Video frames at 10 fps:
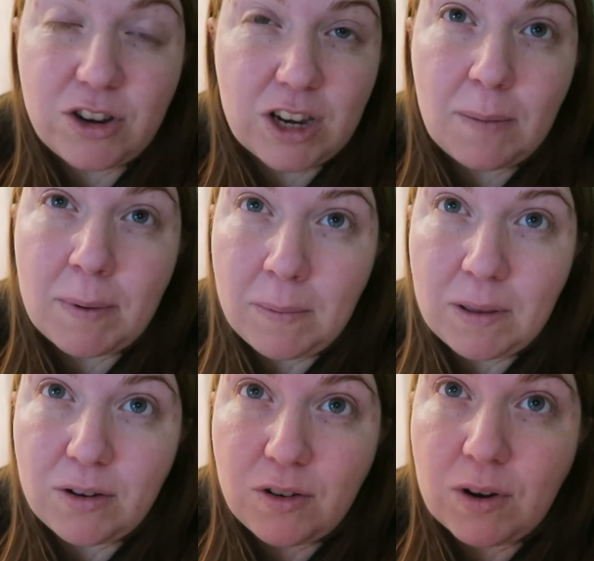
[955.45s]
the shape, I'm
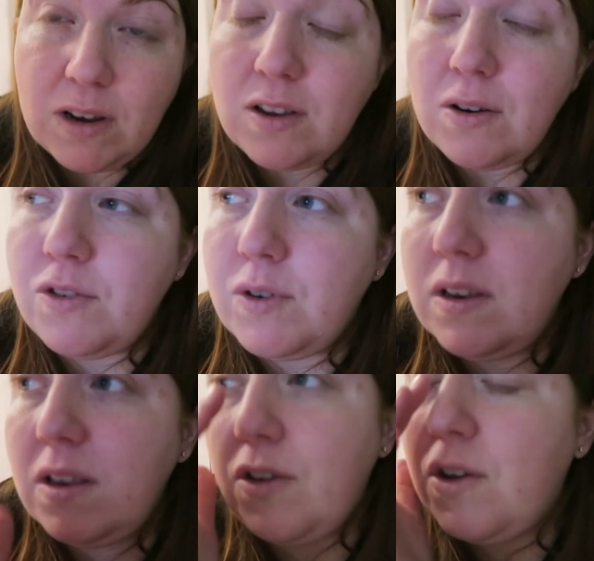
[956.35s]
either a 20 or a
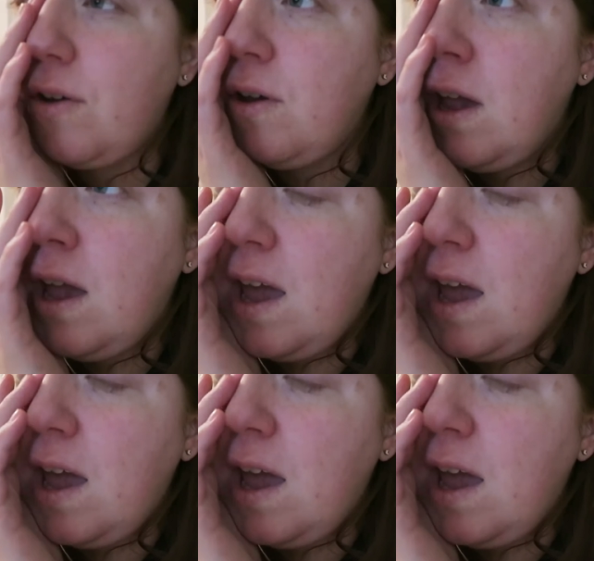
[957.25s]
22.